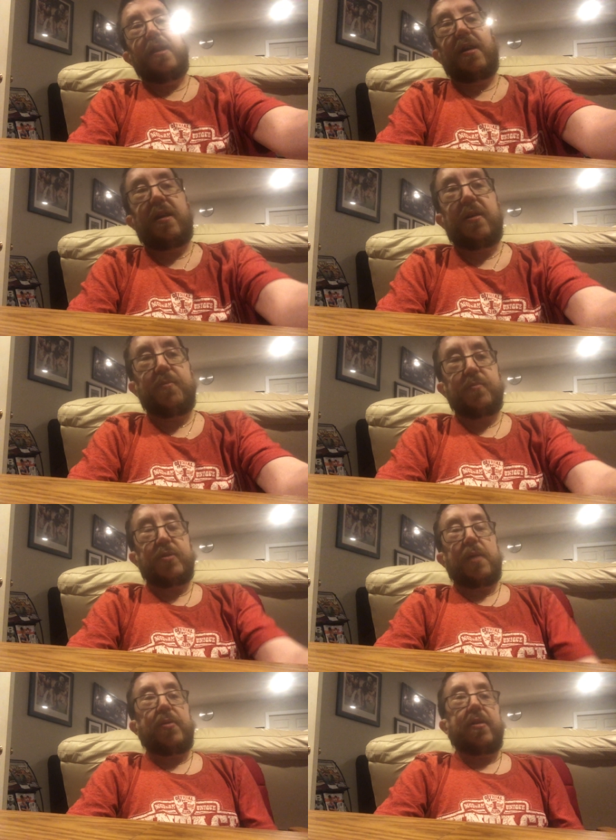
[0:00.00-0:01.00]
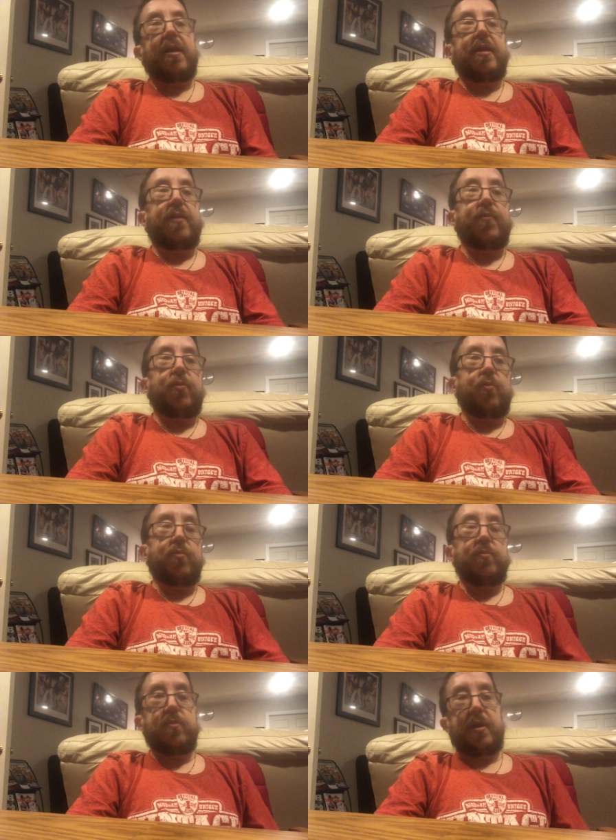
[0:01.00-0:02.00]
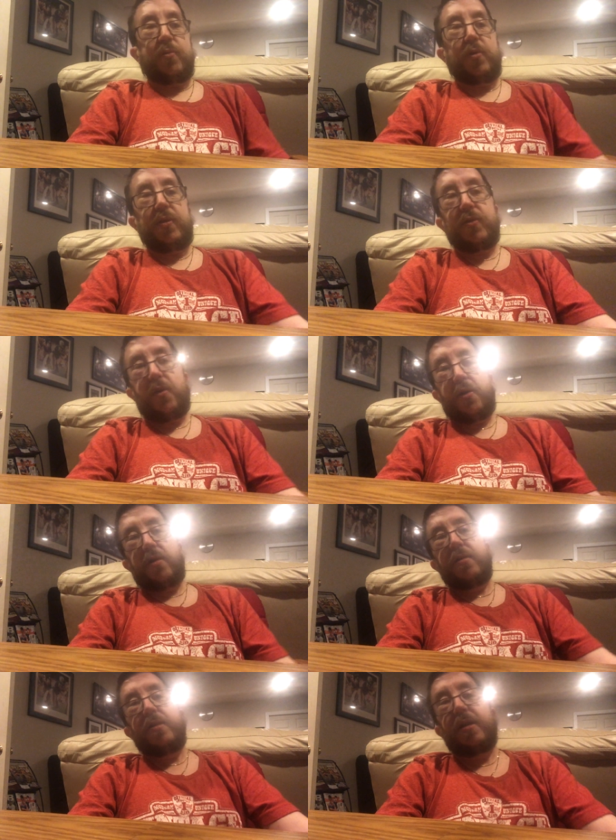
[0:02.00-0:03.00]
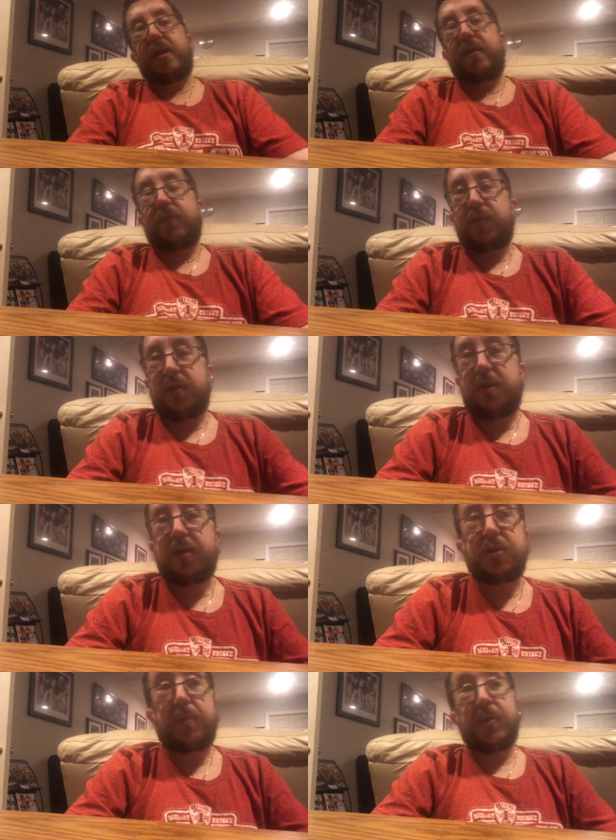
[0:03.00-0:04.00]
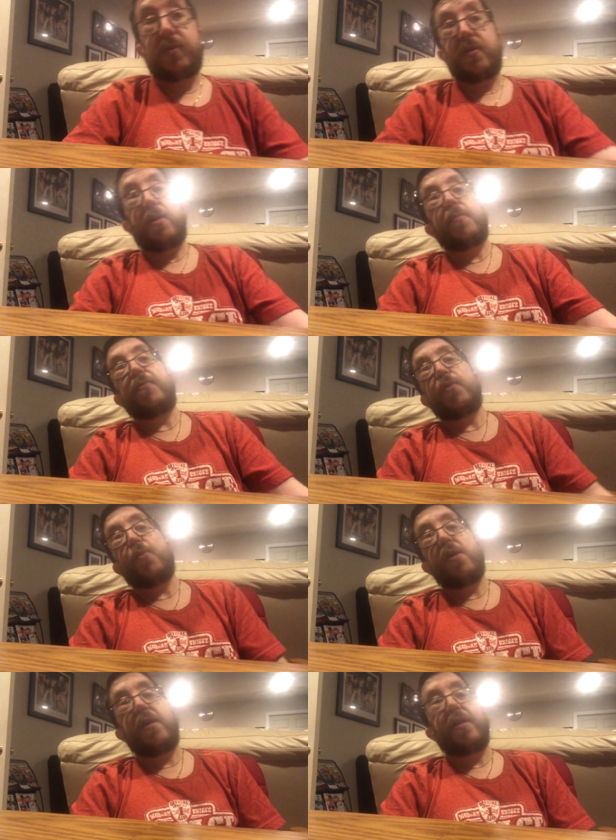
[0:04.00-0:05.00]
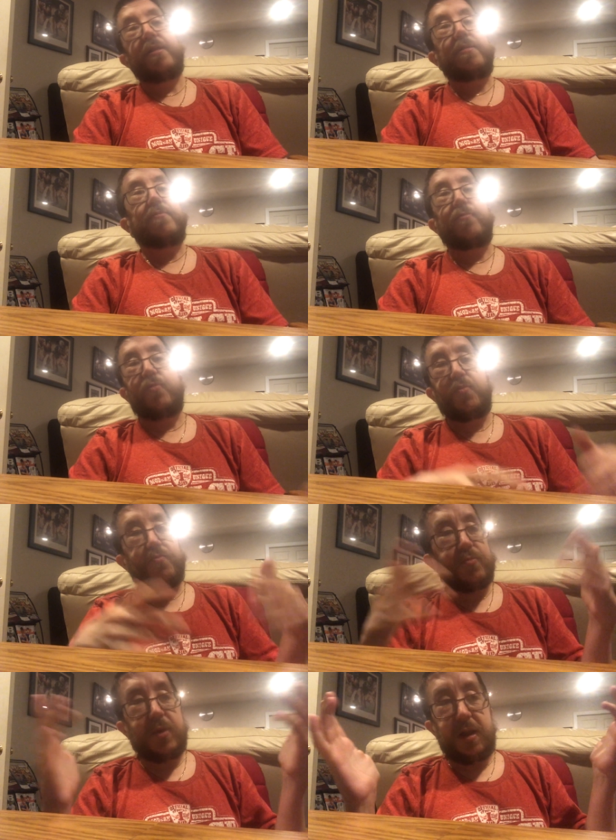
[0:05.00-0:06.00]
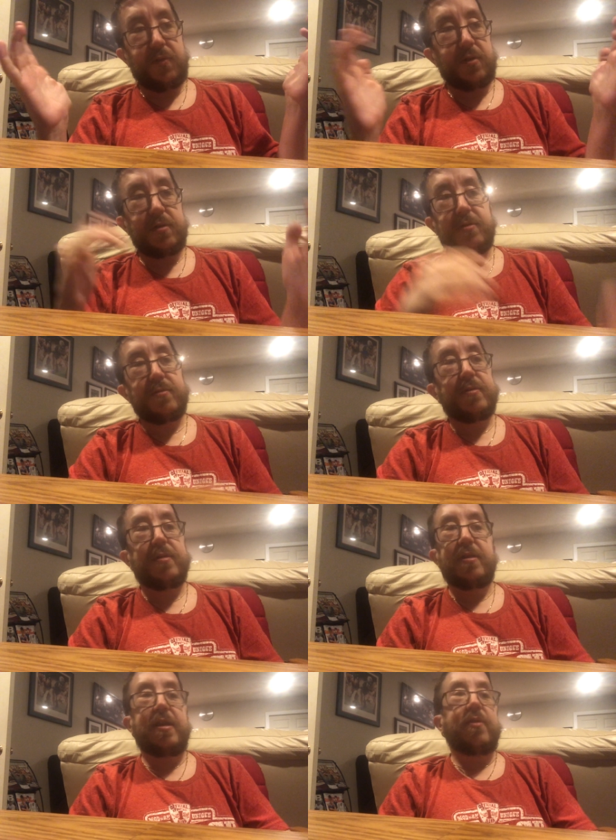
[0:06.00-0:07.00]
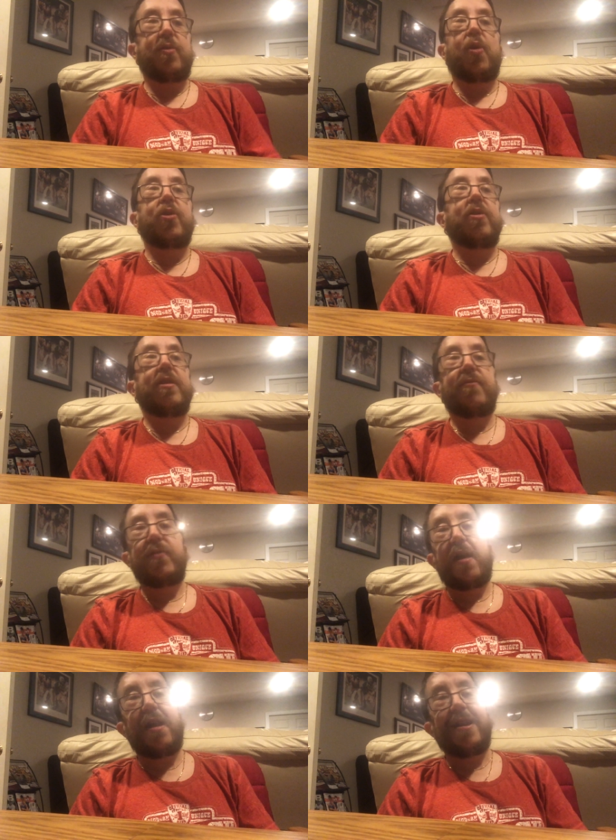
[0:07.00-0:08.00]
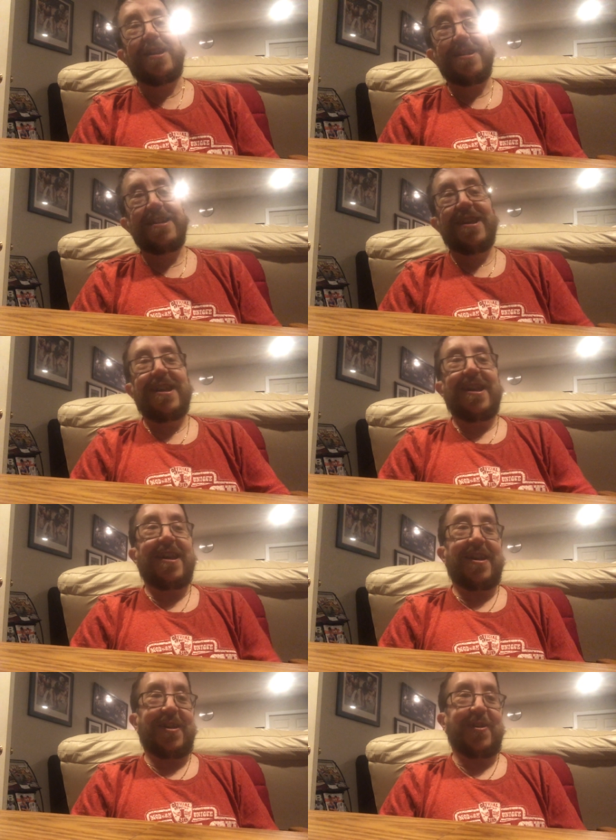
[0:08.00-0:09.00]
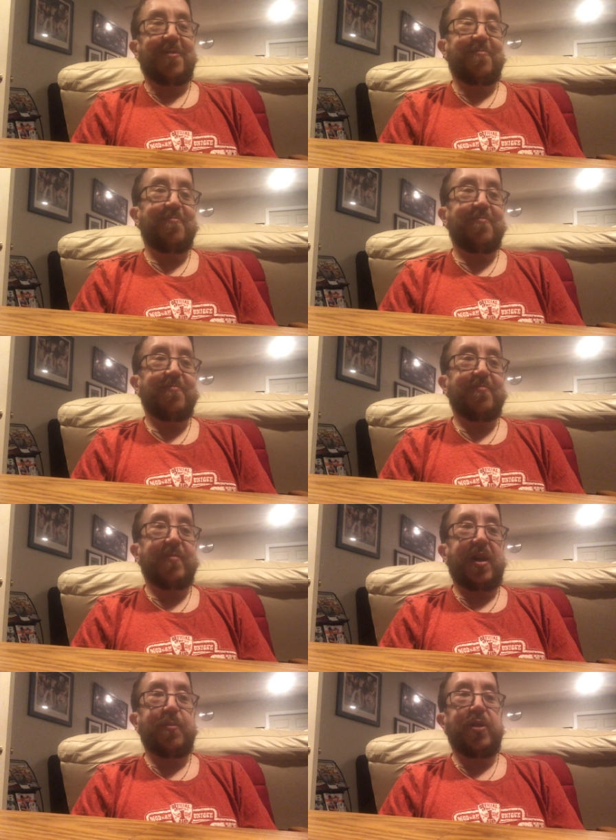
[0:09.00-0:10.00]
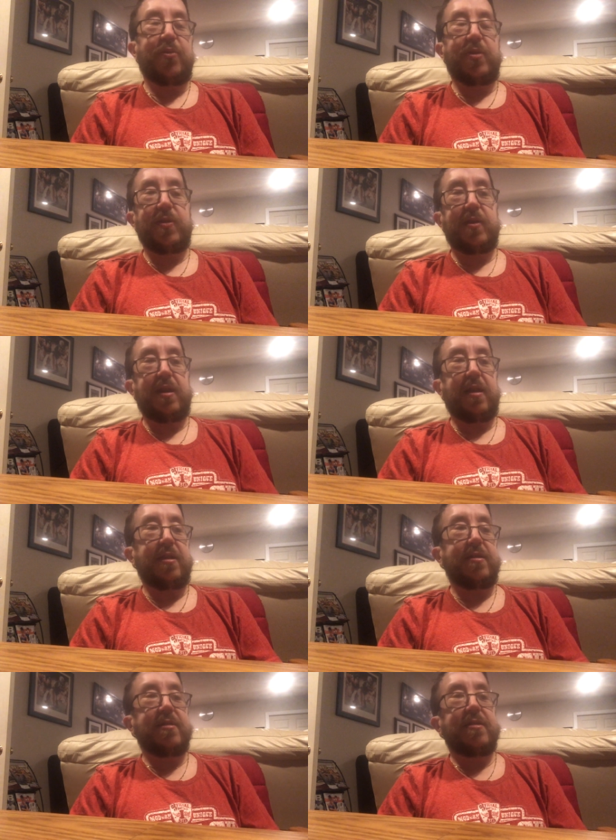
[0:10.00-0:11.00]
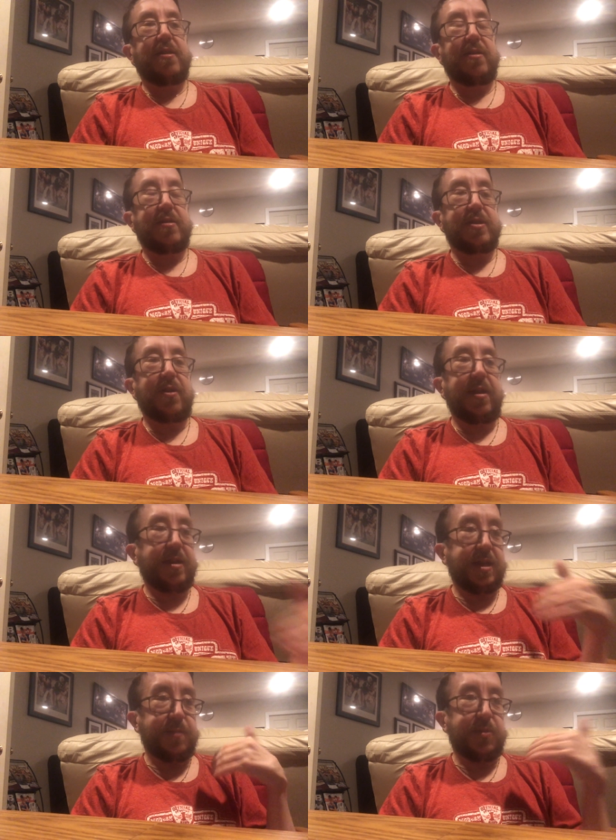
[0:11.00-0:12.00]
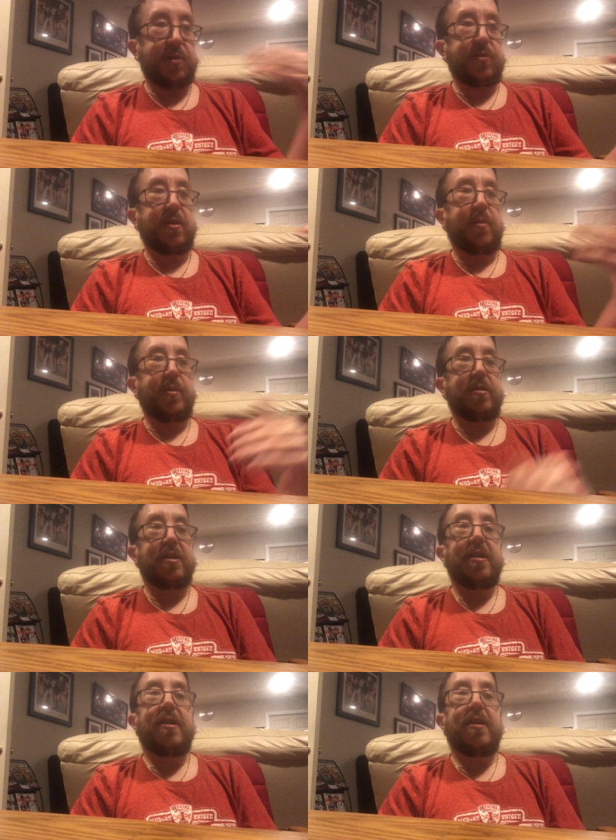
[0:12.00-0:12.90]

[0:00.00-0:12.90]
Drop a like if you like what you saw. If drop a sub if you want. Whatever, it's all good. If not, um, I'll be doing this again. I'm gonna try to keep these coming.